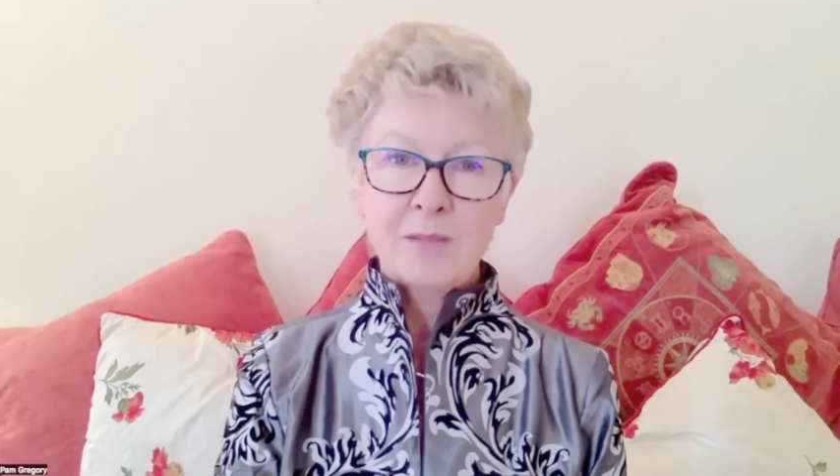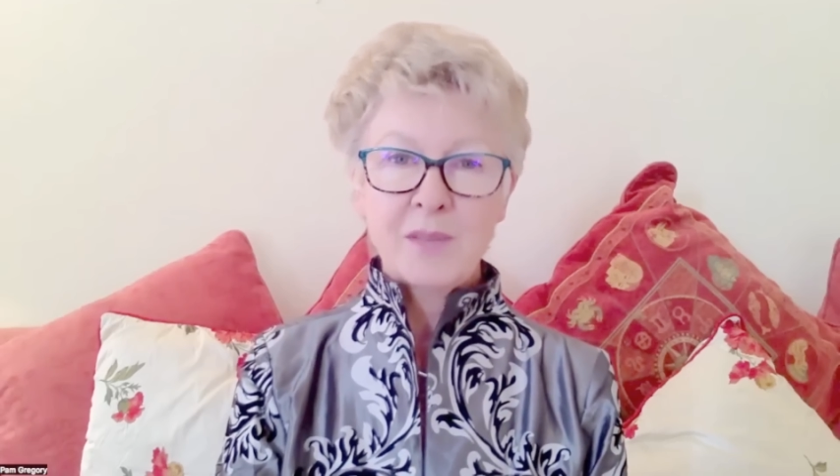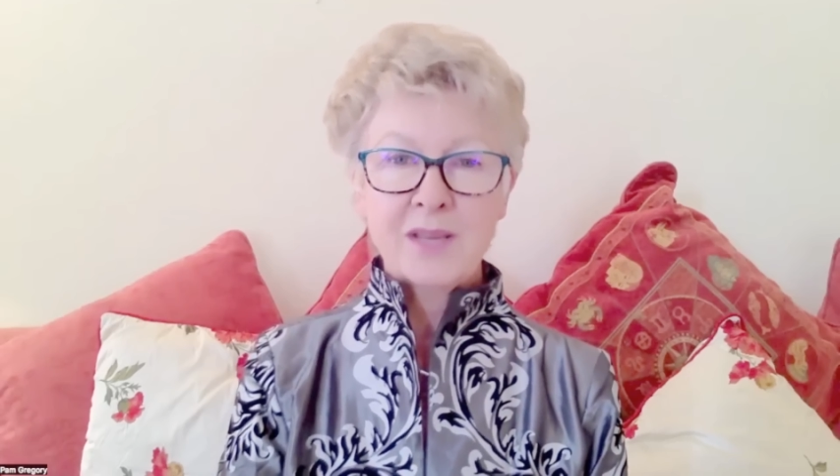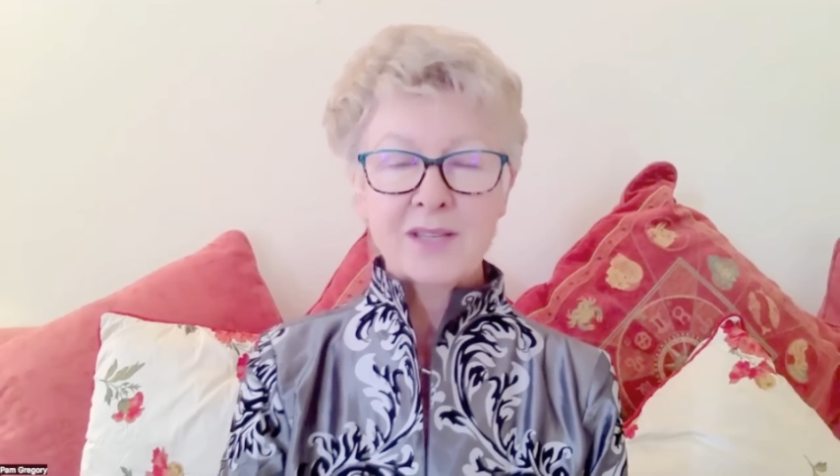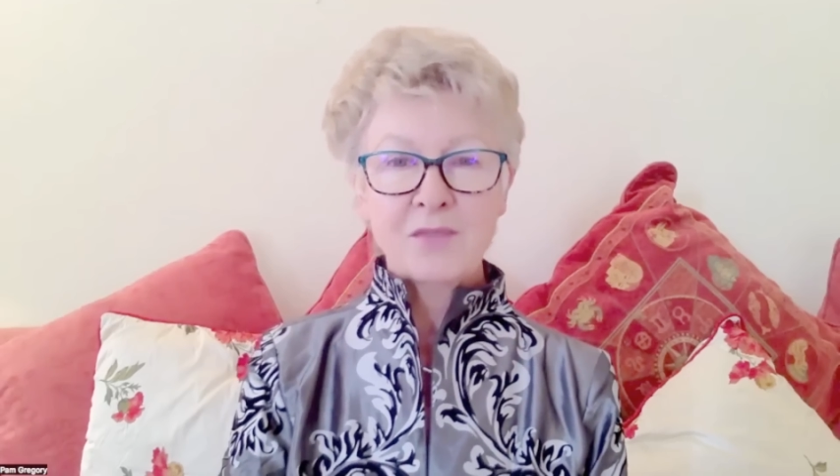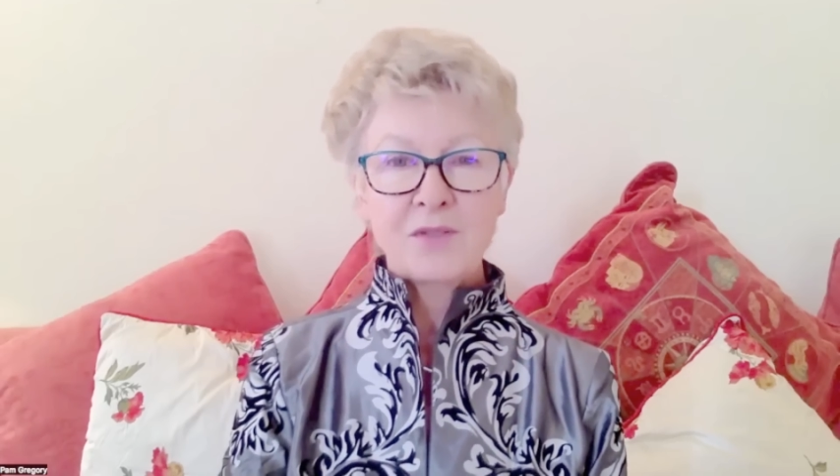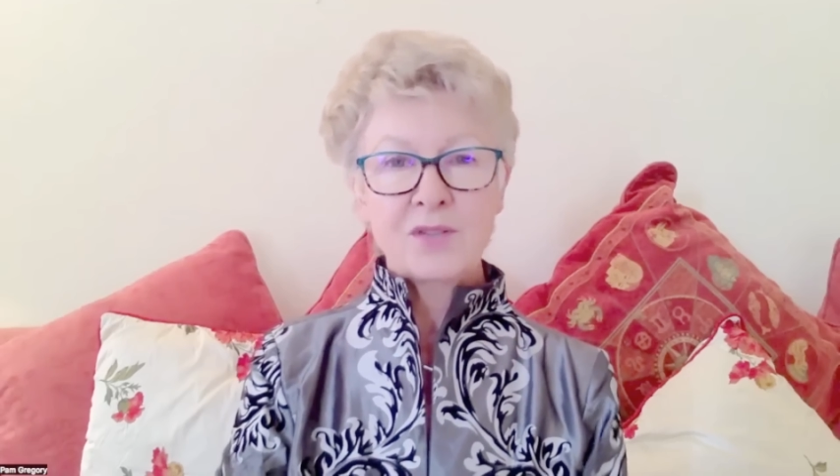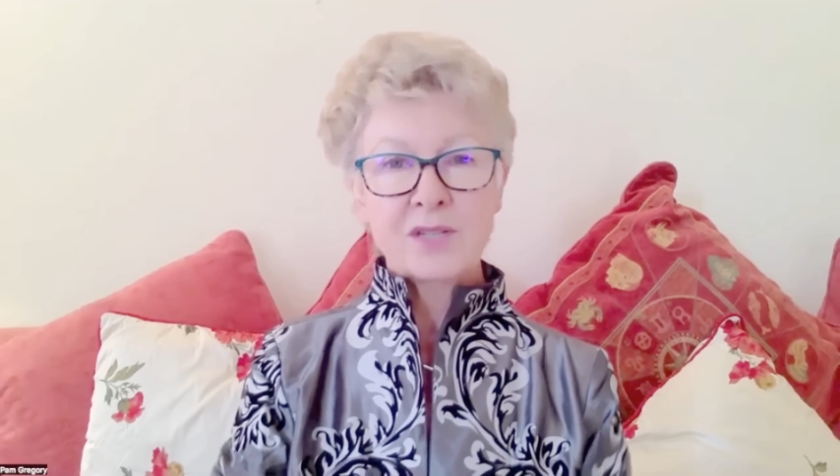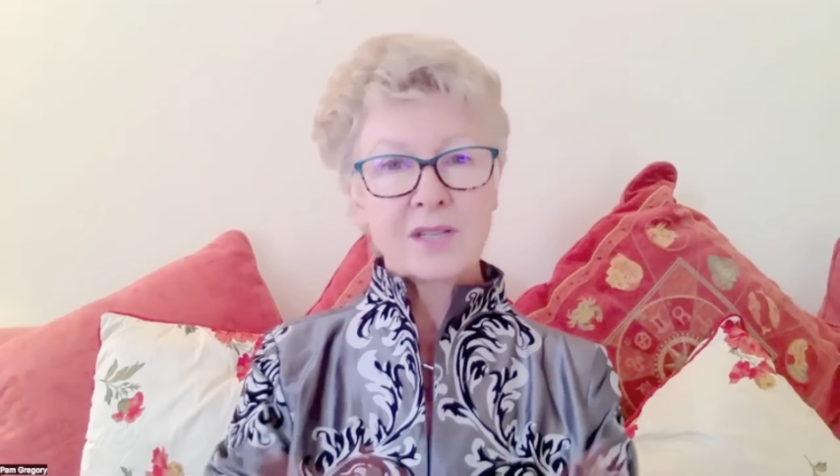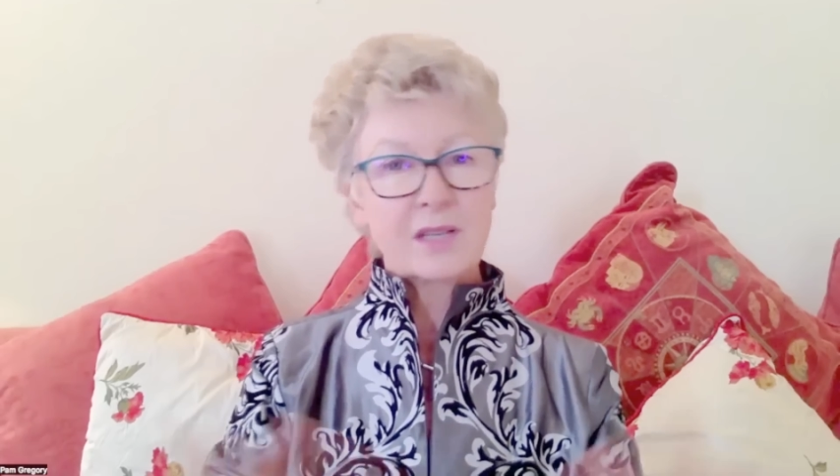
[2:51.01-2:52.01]
because if you
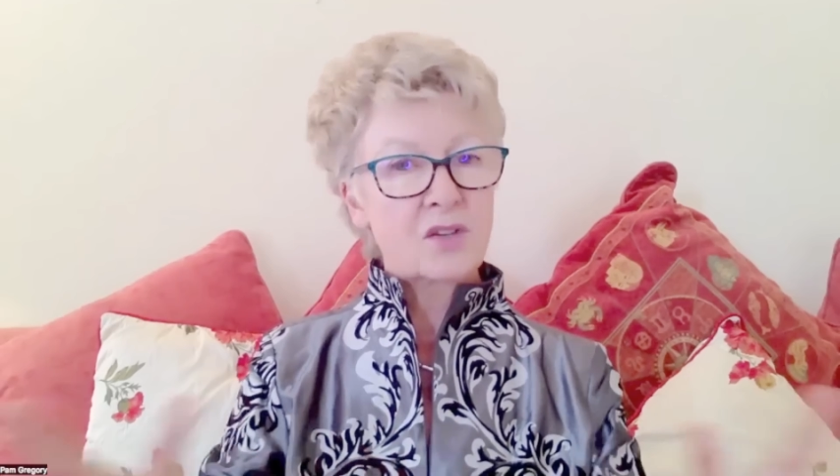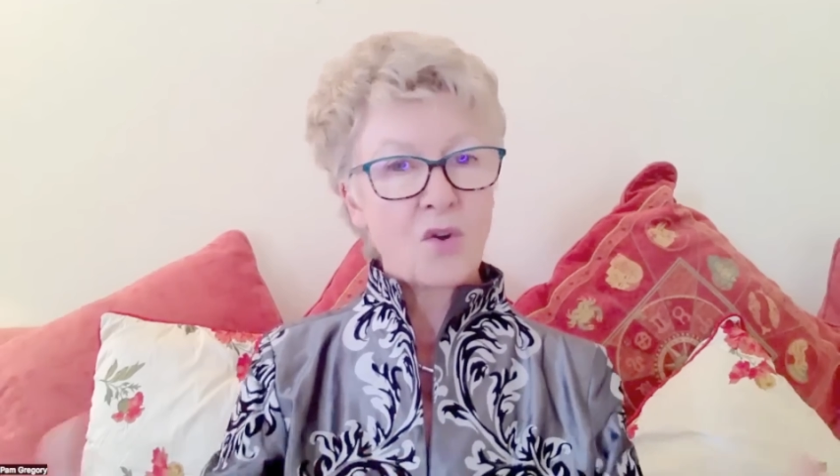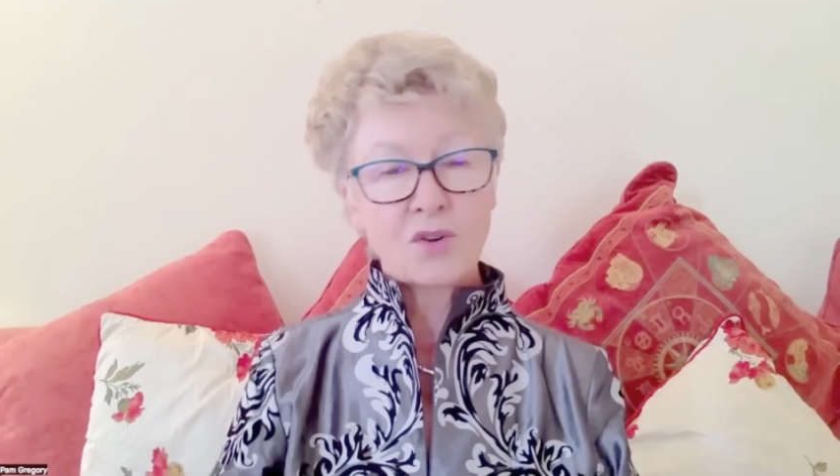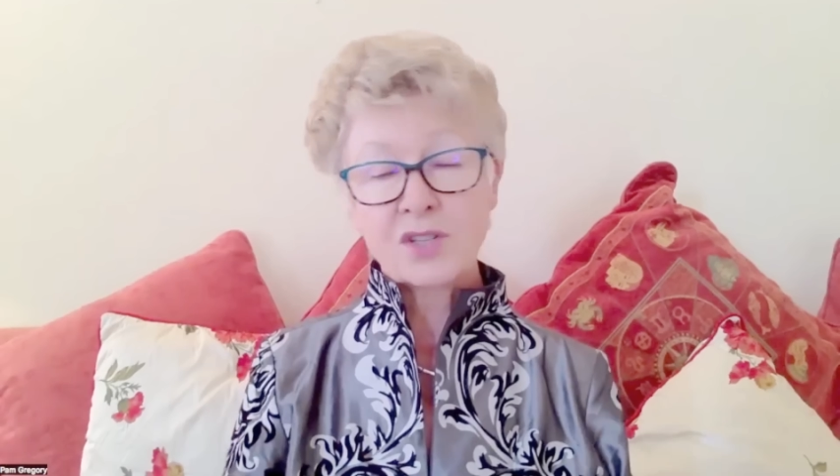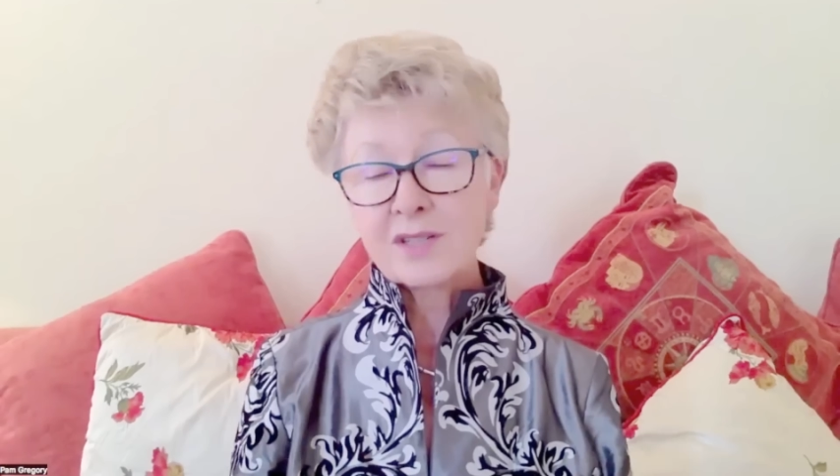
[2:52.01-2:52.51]
just think, gosh,